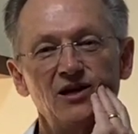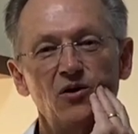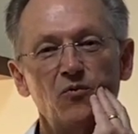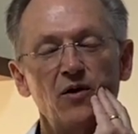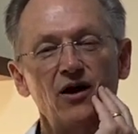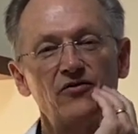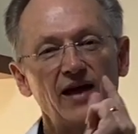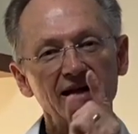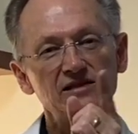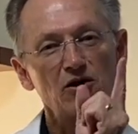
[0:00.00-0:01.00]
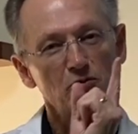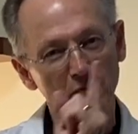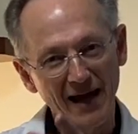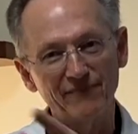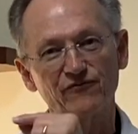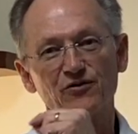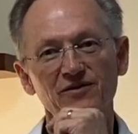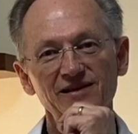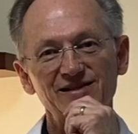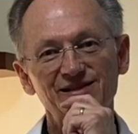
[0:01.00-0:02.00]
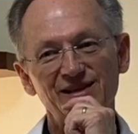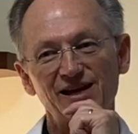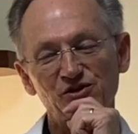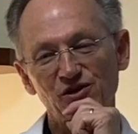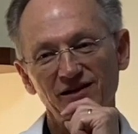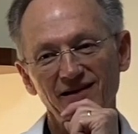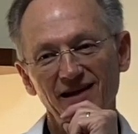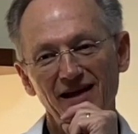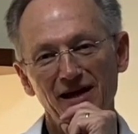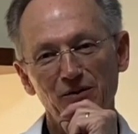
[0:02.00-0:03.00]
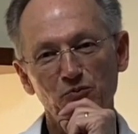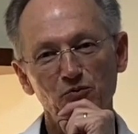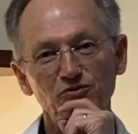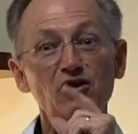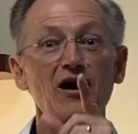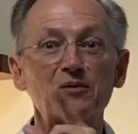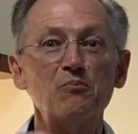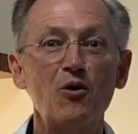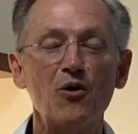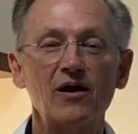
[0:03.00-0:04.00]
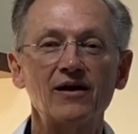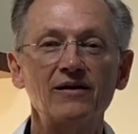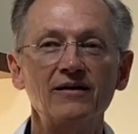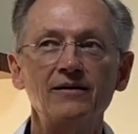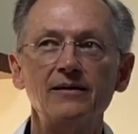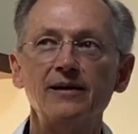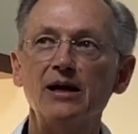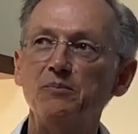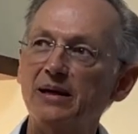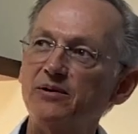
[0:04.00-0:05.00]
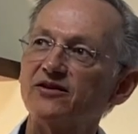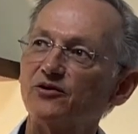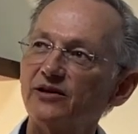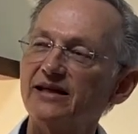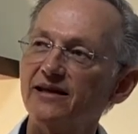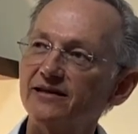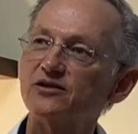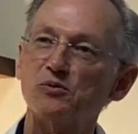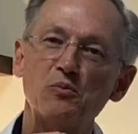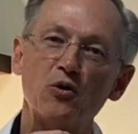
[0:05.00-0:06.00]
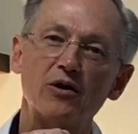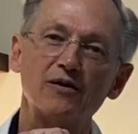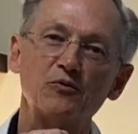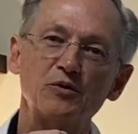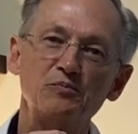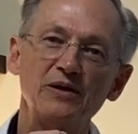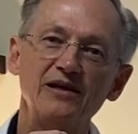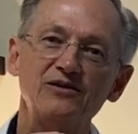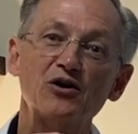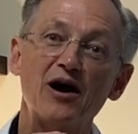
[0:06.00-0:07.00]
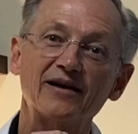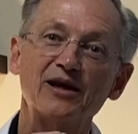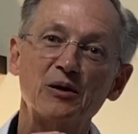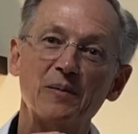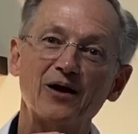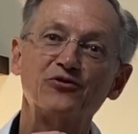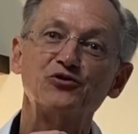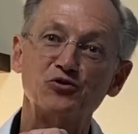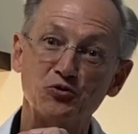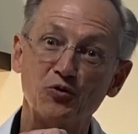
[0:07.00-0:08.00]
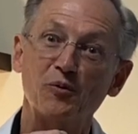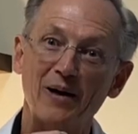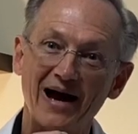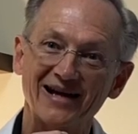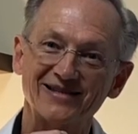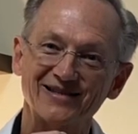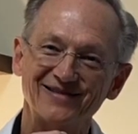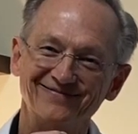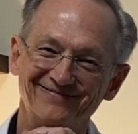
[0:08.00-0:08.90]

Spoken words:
Well, that's a wrap for this session, and we'll talk more, and maybe the lead into more would be talking about the toolbox.